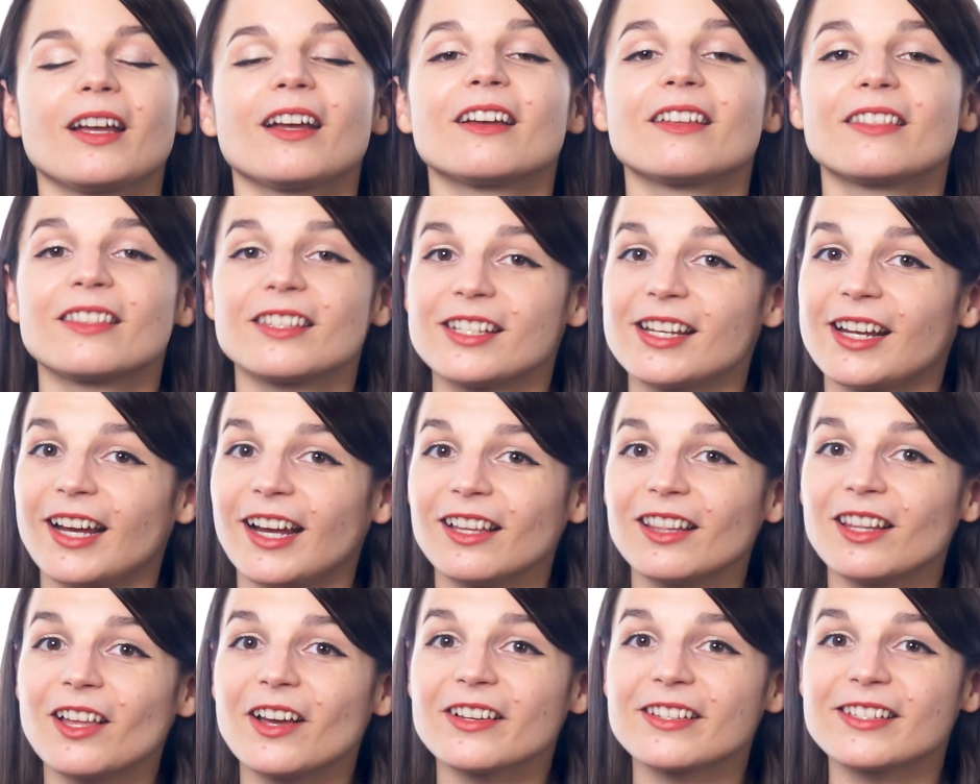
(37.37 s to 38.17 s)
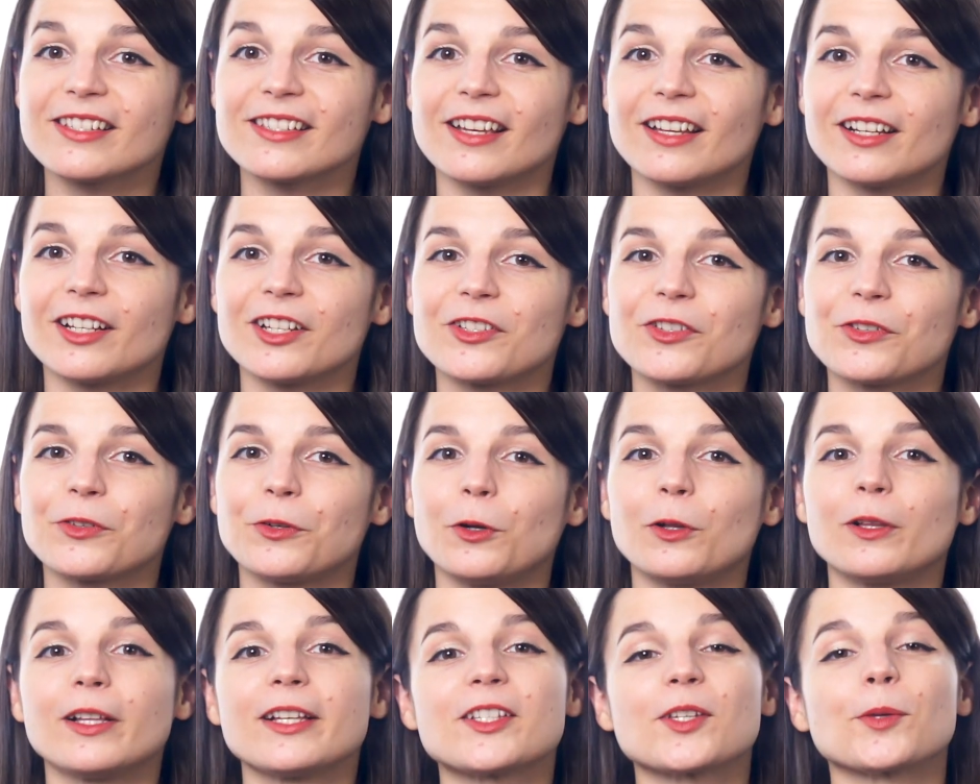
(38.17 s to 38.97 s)
The Dialogue Study
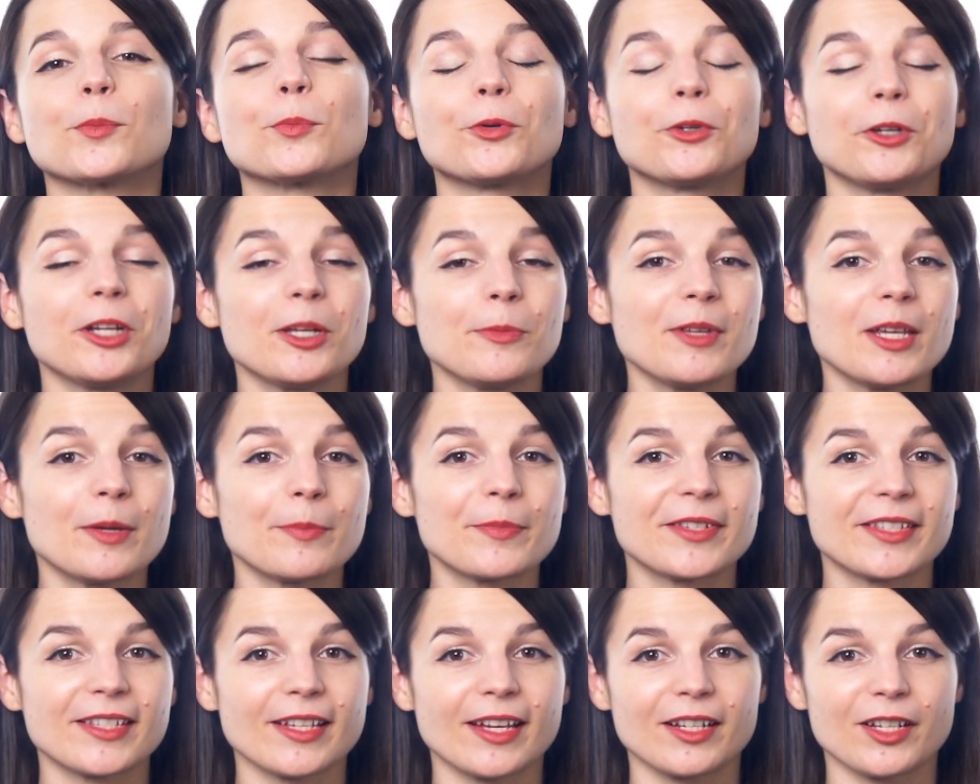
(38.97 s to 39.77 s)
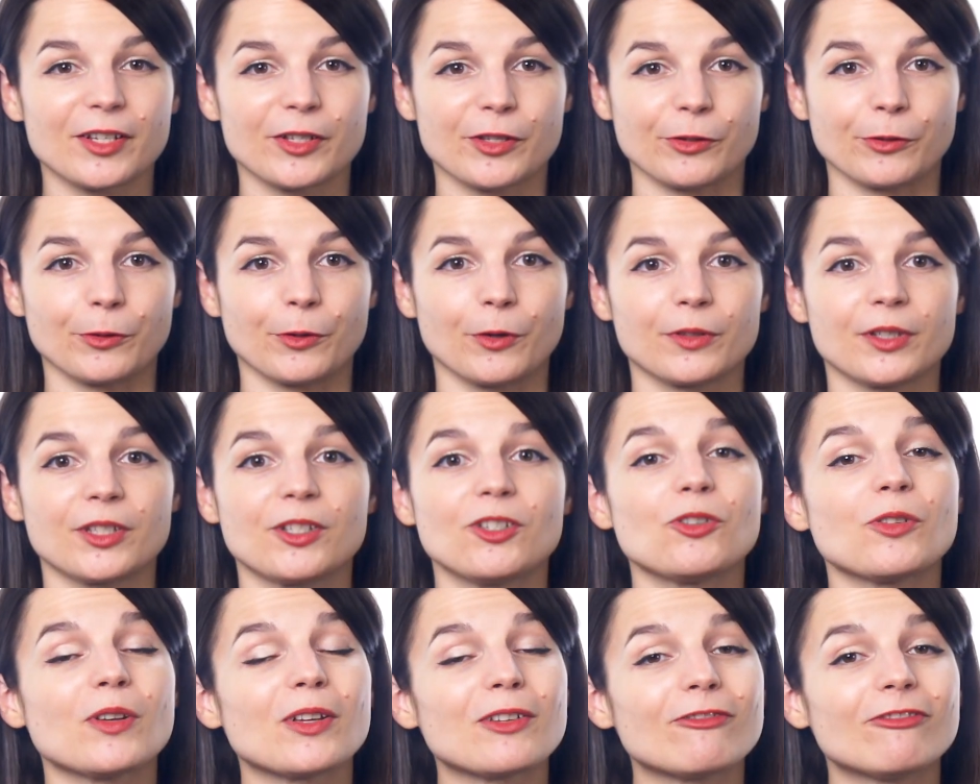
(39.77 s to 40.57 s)
Tool is a premium study tool
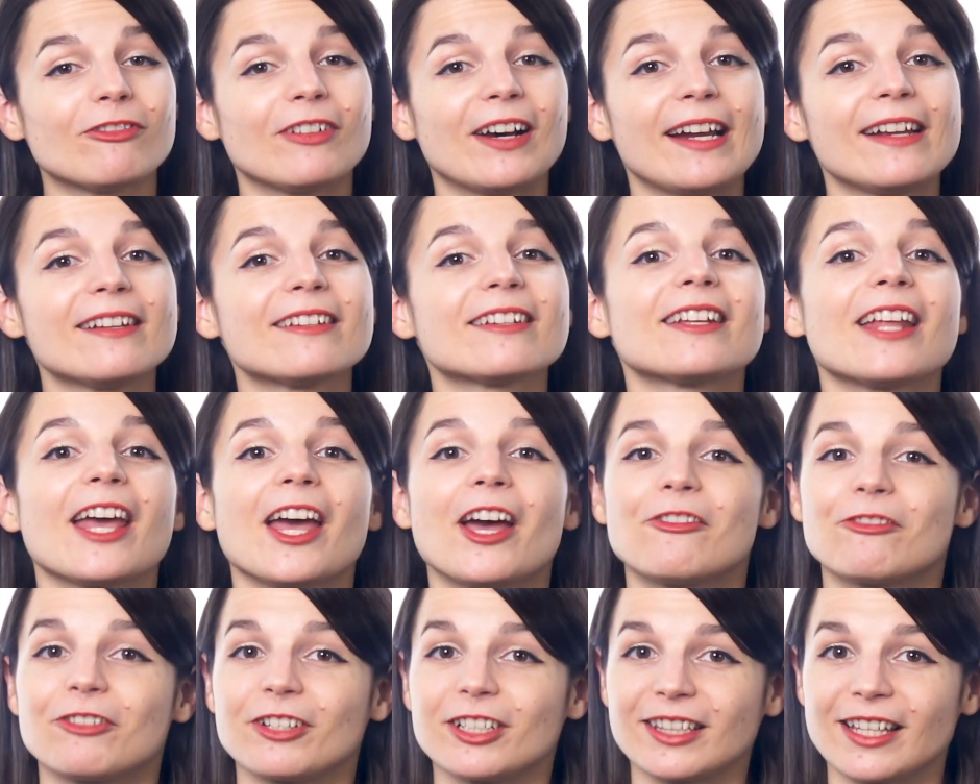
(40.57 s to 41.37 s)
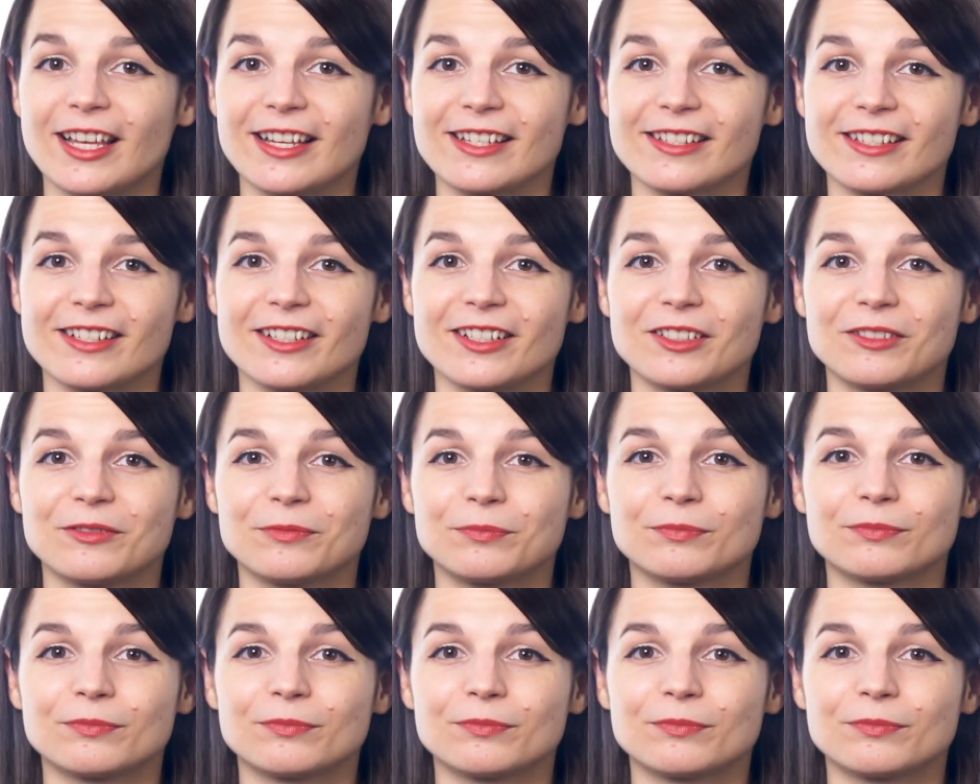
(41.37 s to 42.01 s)
that you can find in every lesson.